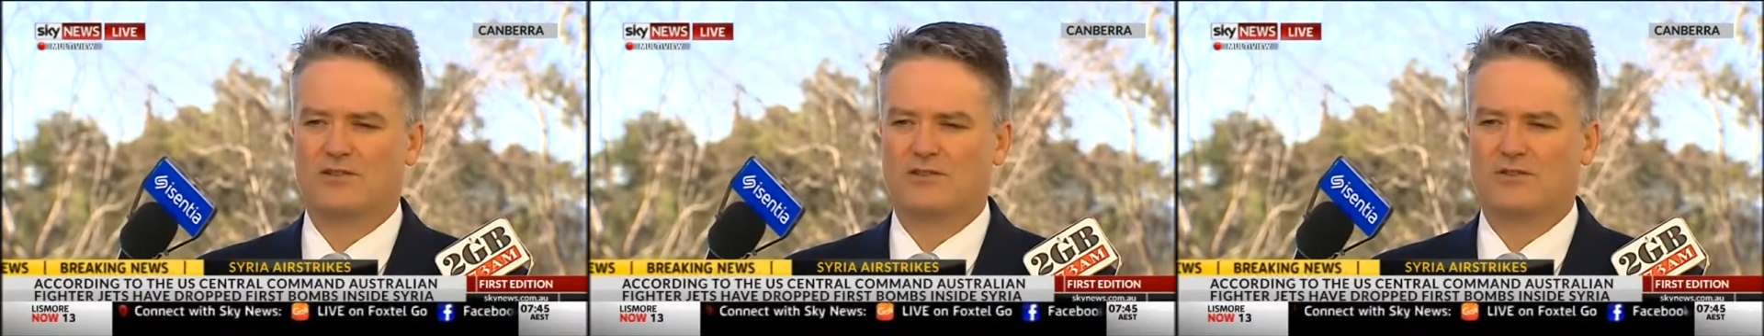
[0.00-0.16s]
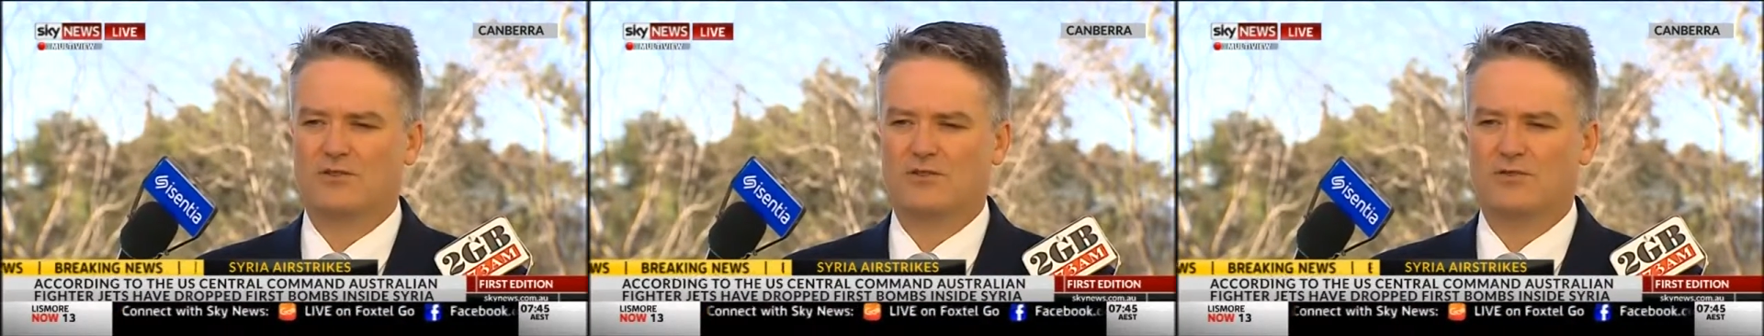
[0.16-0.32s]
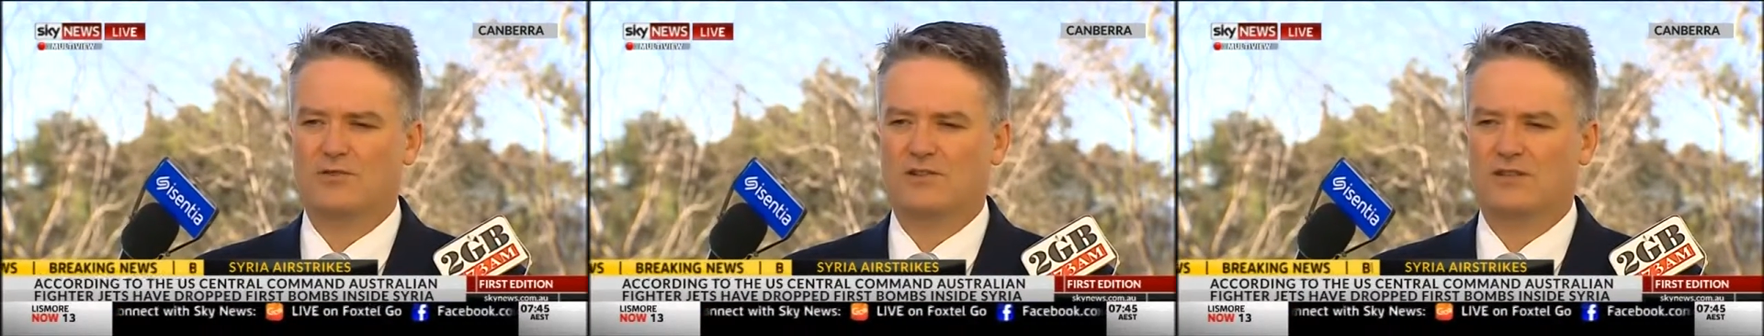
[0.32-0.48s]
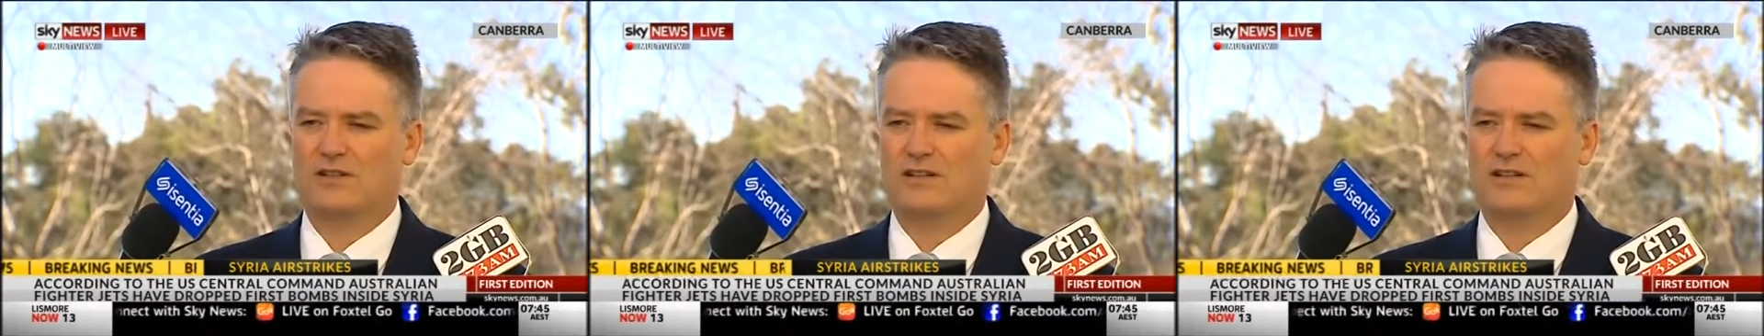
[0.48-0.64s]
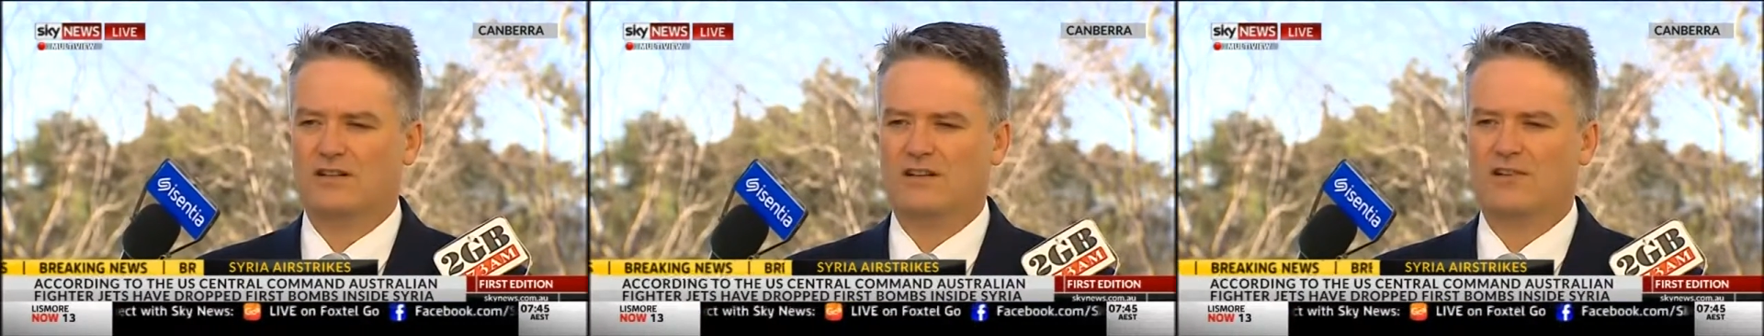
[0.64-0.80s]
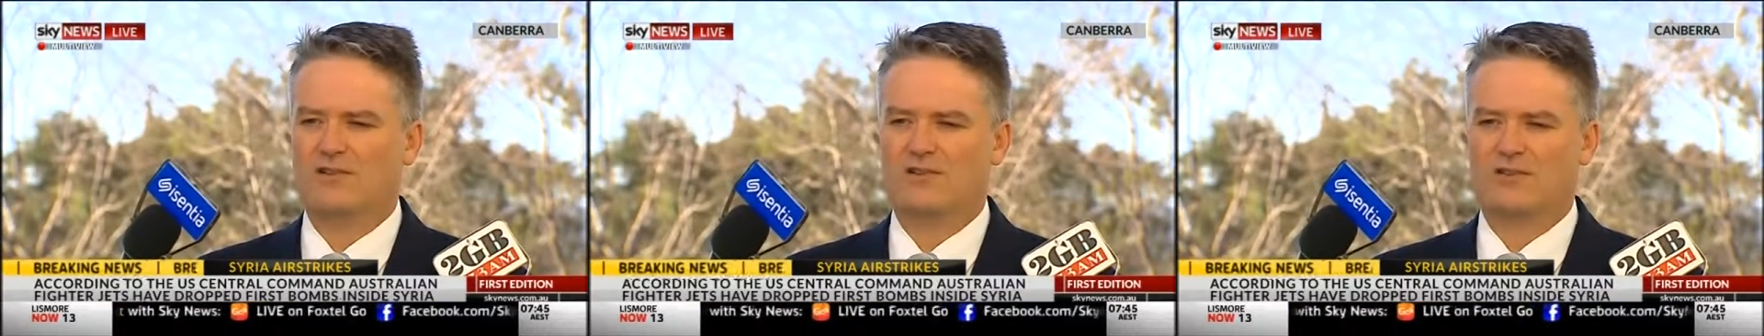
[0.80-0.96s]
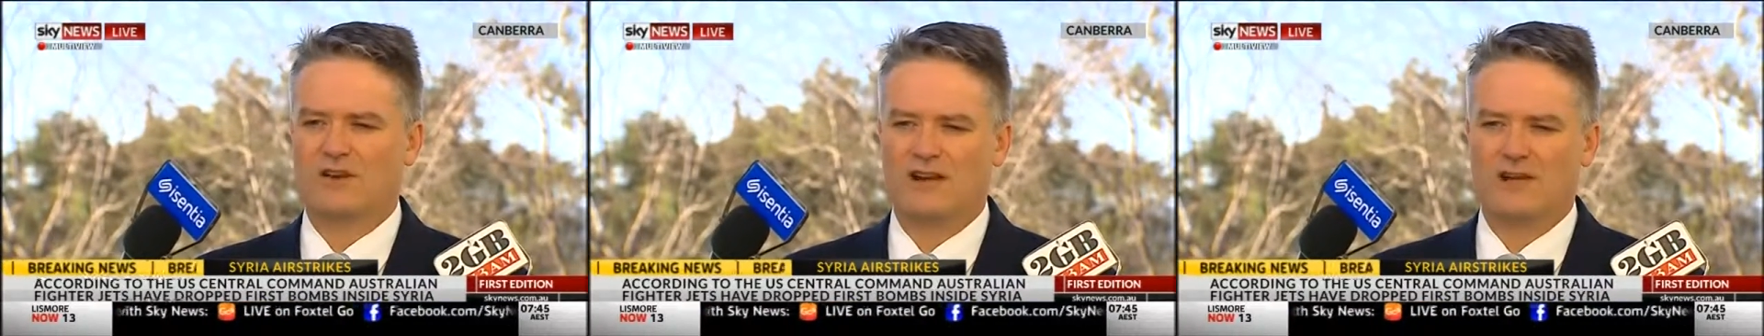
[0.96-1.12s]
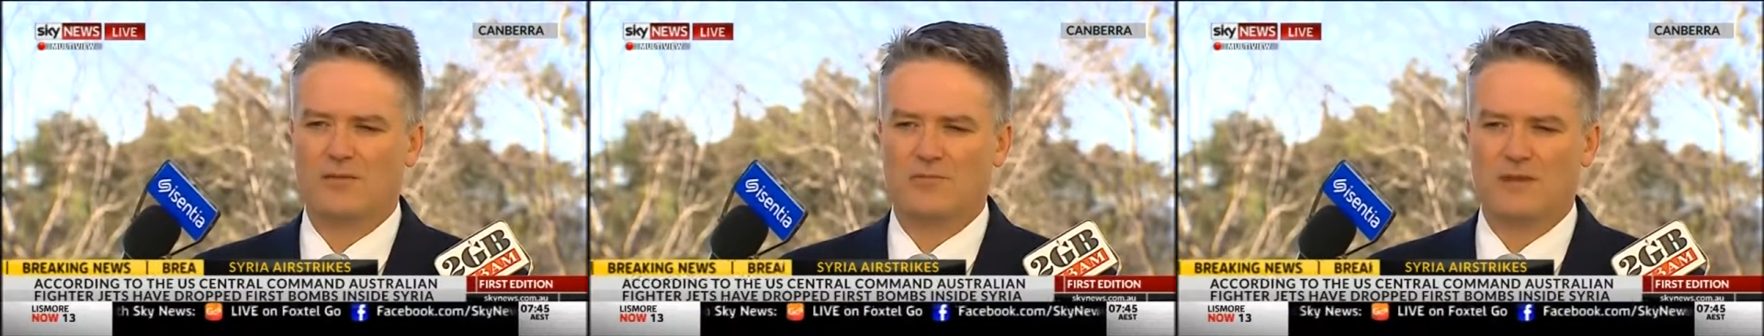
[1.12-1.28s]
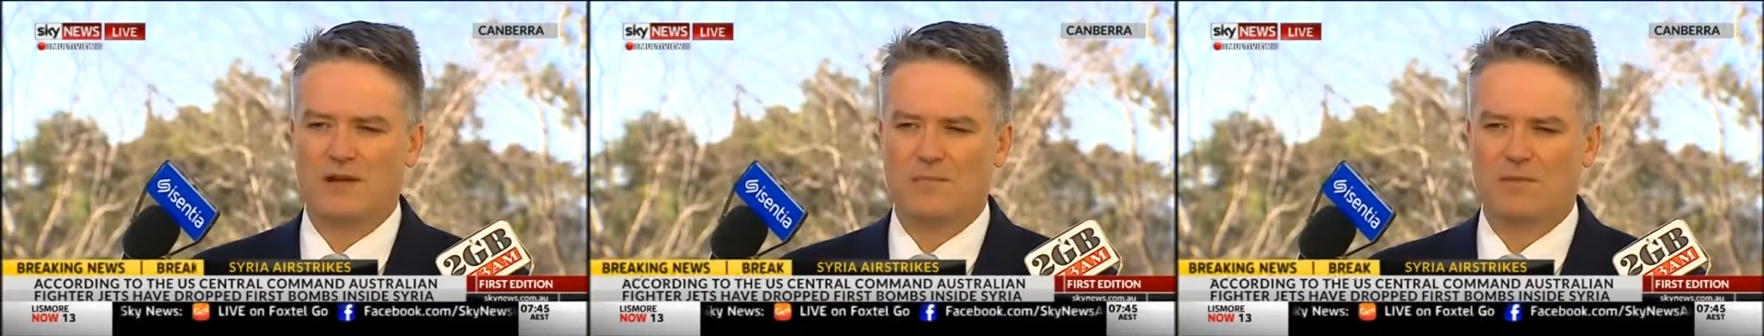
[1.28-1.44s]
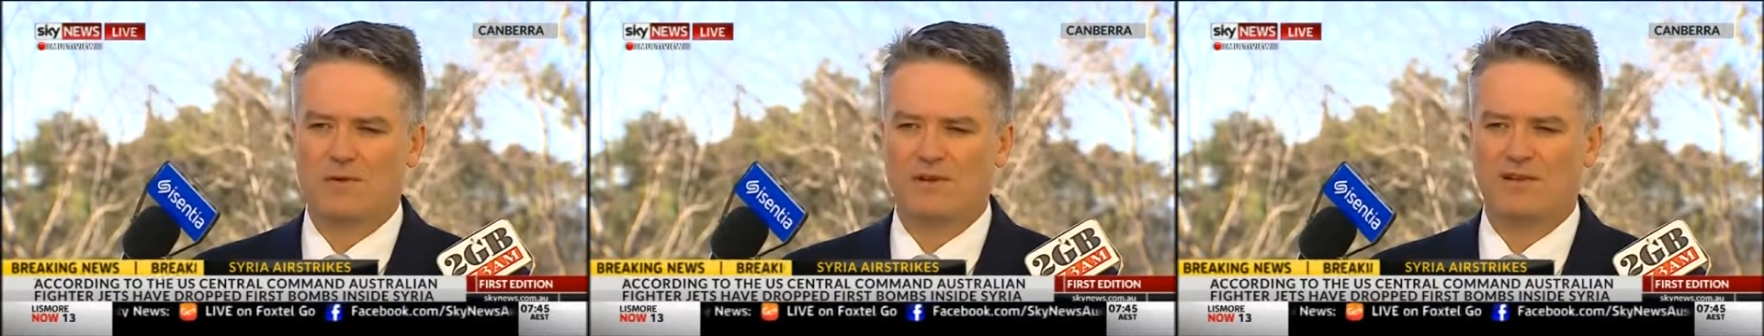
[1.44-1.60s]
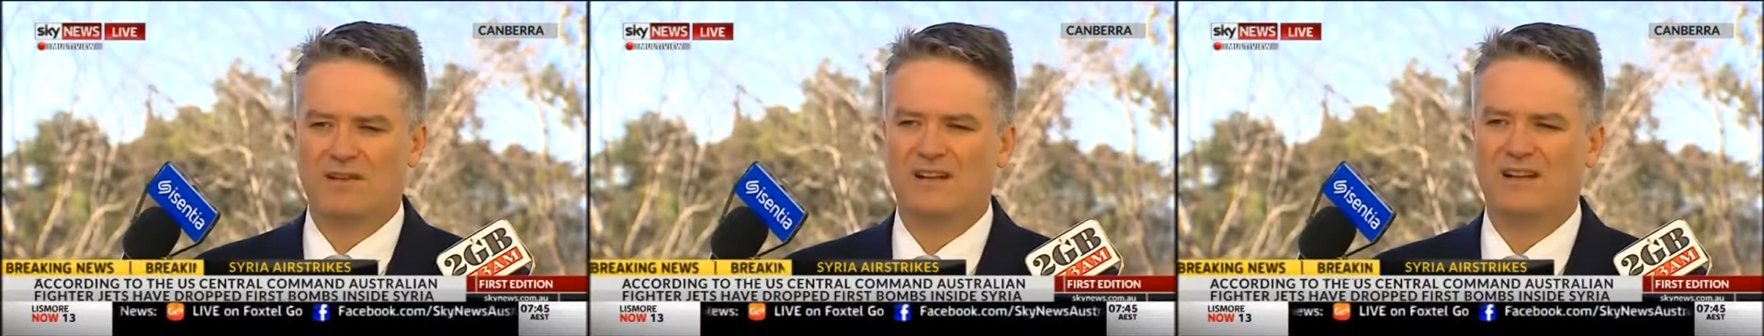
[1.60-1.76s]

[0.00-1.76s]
to do. the Australian people